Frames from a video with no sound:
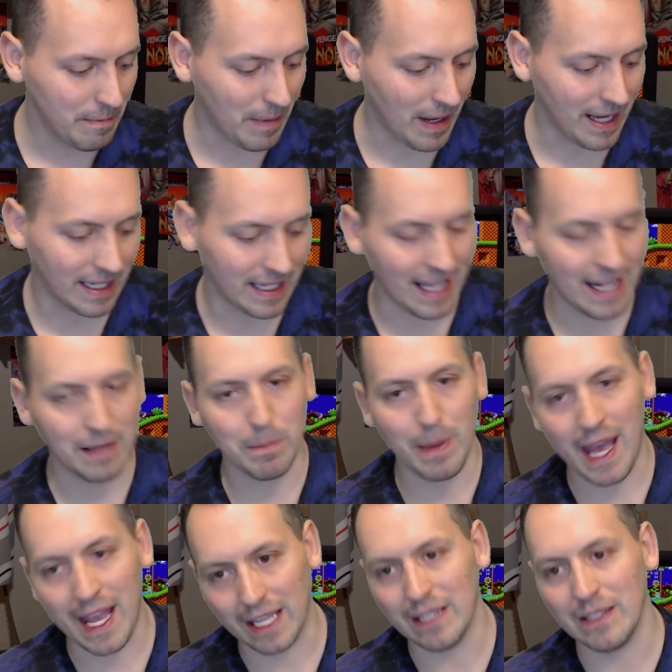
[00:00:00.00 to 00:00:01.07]
getting
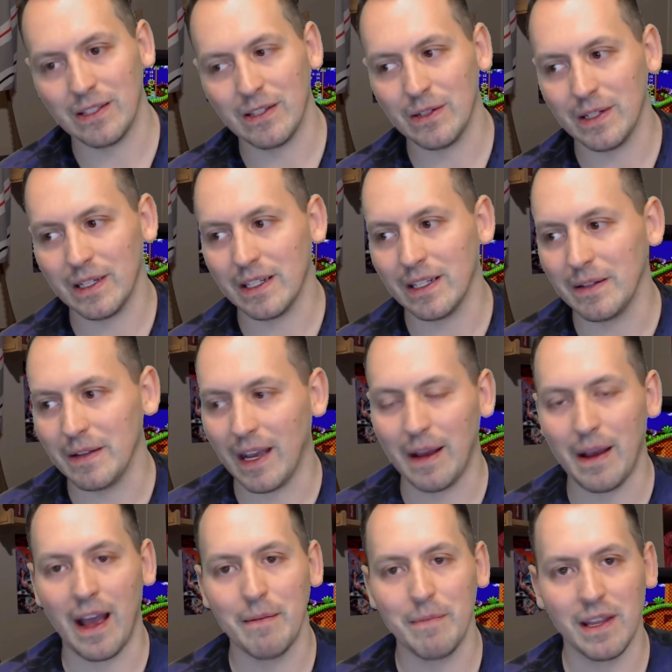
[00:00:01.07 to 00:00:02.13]
back into it. I
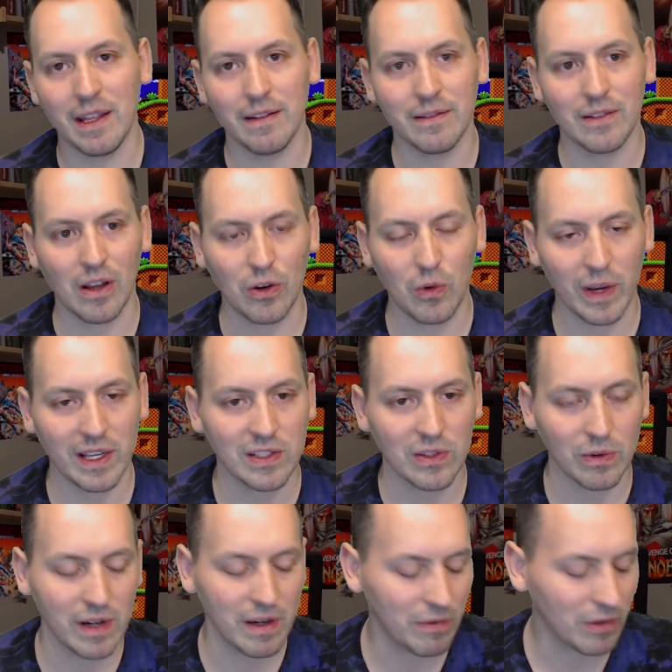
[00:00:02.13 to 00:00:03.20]
mean, quick story
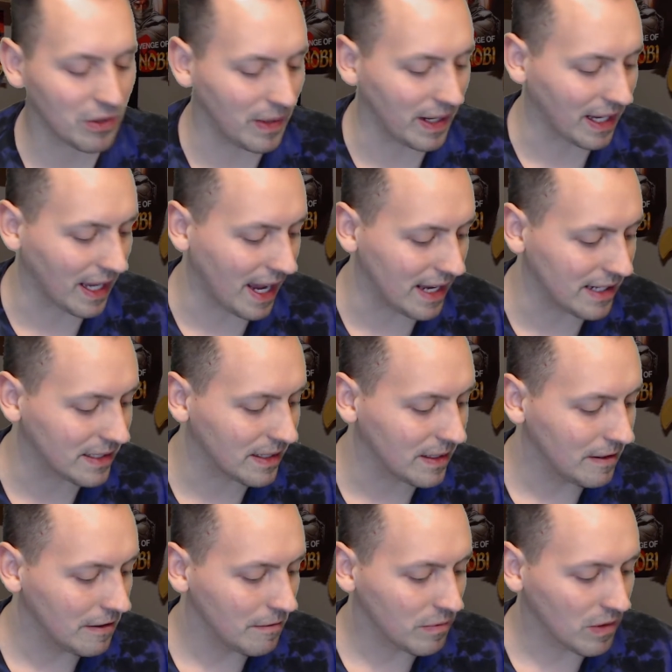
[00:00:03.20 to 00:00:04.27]
real quick, guys.
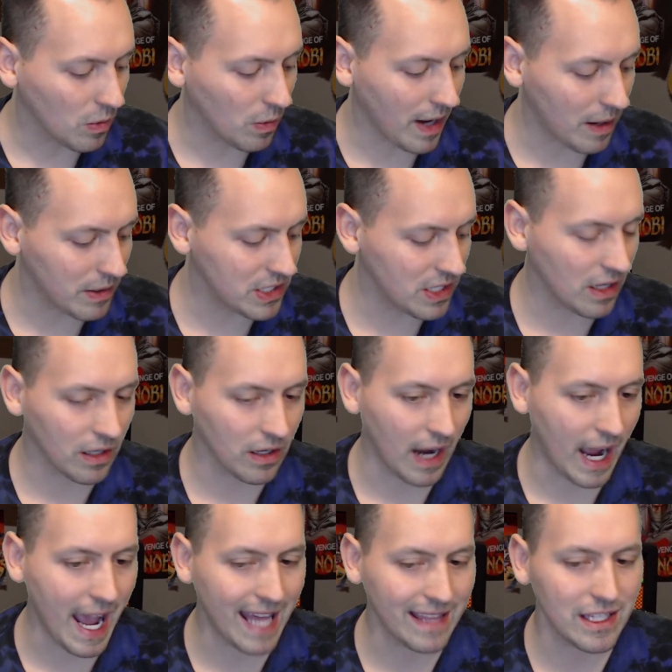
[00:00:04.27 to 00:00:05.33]
When I was younger, I
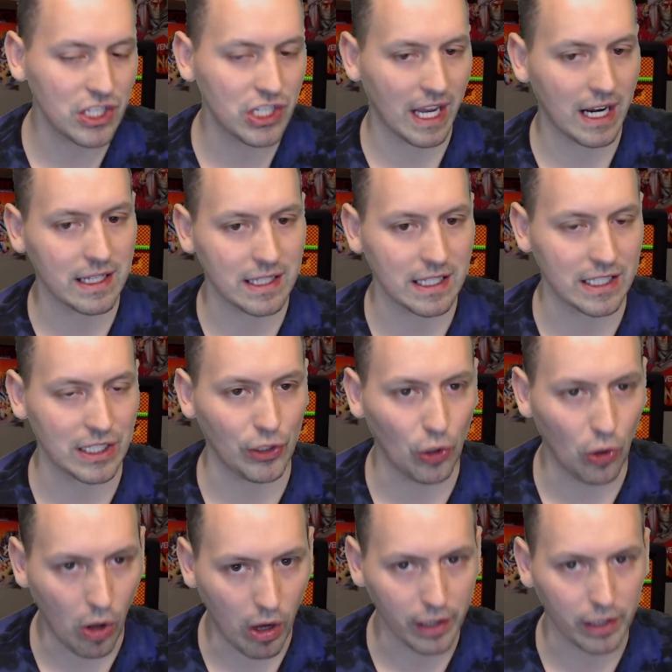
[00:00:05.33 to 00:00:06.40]
had the Genesis
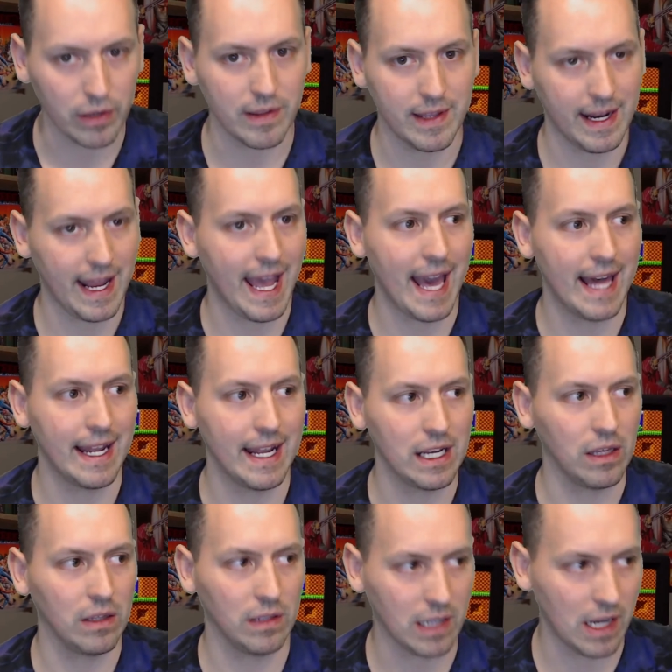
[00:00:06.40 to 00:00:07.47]
longer than I had any other
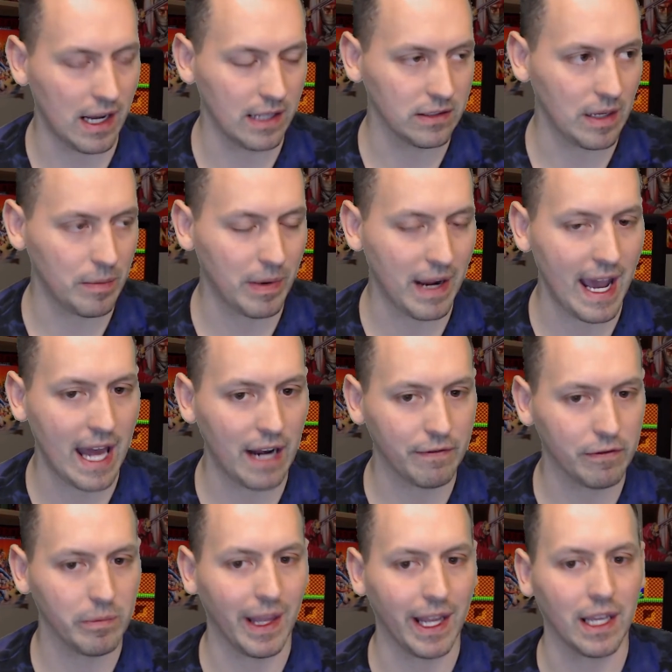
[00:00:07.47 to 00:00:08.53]
console. I probably had it from
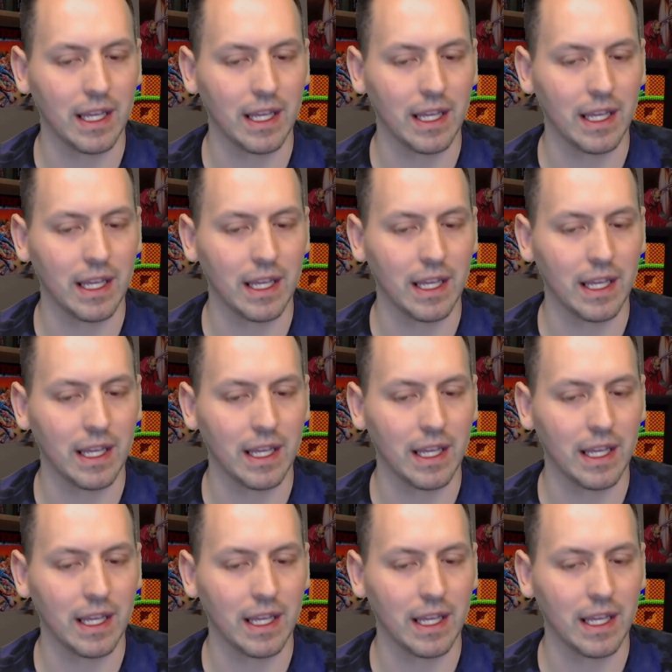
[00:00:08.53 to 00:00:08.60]
like